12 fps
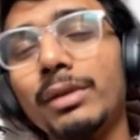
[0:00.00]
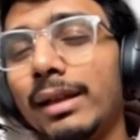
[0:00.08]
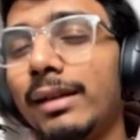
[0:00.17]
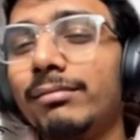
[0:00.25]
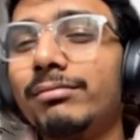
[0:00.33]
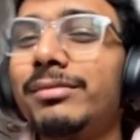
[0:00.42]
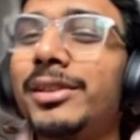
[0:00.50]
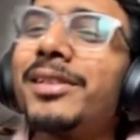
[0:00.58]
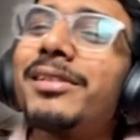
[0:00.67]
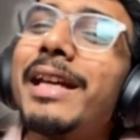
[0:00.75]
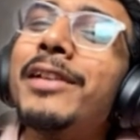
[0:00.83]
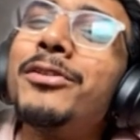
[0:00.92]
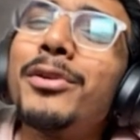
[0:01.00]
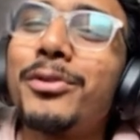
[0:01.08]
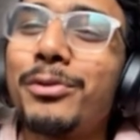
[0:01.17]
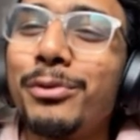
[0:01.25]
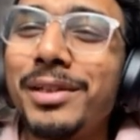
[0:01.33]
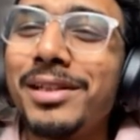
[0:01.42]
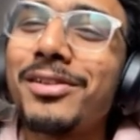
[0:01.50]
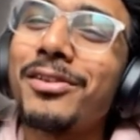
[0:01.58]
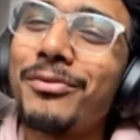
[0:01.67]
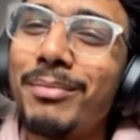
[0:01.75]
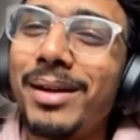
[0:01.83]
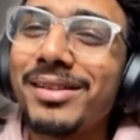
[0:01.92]
So, yeah. Just enjoy 2
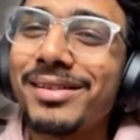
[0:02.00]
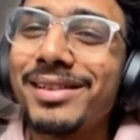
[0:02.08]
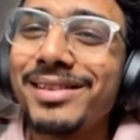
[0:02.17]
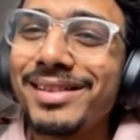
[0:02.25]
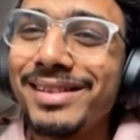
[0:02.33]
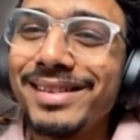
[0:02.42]
years of master's.